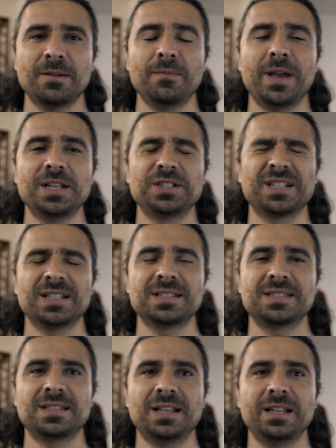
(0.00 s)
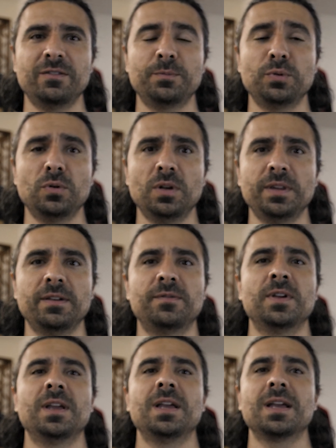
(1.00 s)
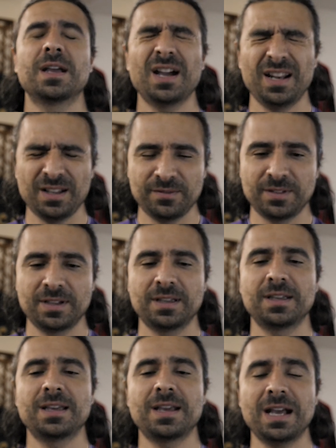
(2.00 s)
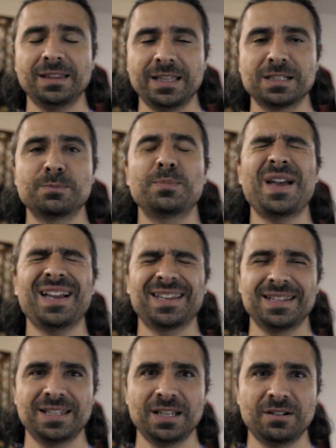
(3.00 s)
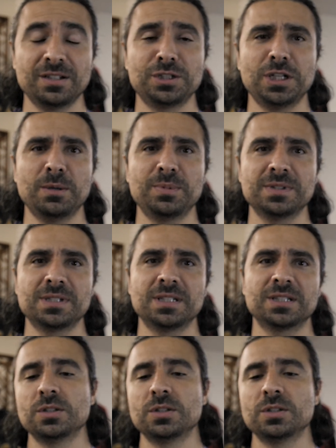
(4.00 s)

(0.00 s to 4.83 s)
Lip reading: match against Liverpool, and they've kind of got things back in gear in Champions League.